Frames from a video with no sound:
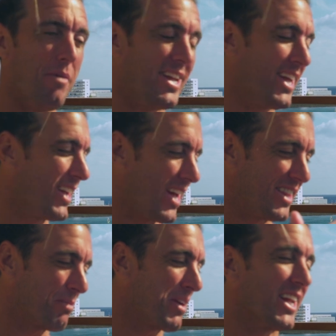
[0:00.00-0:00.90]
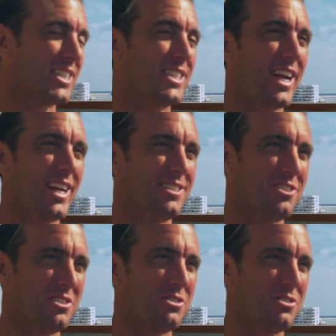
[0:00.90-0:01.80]
and he ended up getting second
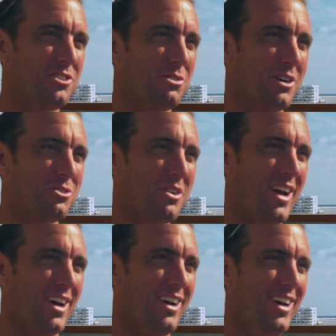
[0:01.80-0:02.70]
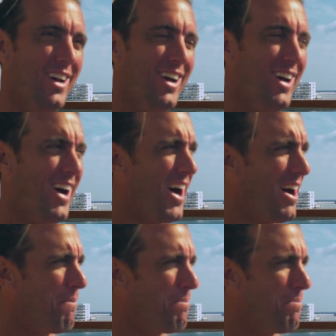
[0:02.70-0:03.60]
to Andrea.
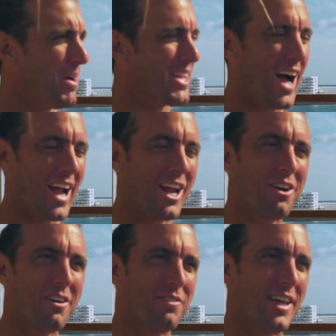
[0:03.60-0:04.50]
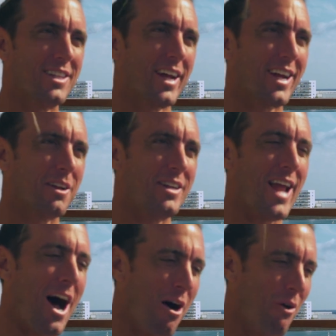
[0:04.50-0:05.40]
But yeah, I hear that like
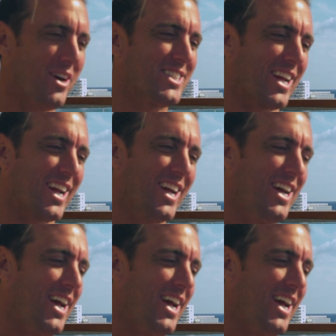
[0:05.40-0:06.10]
now it's like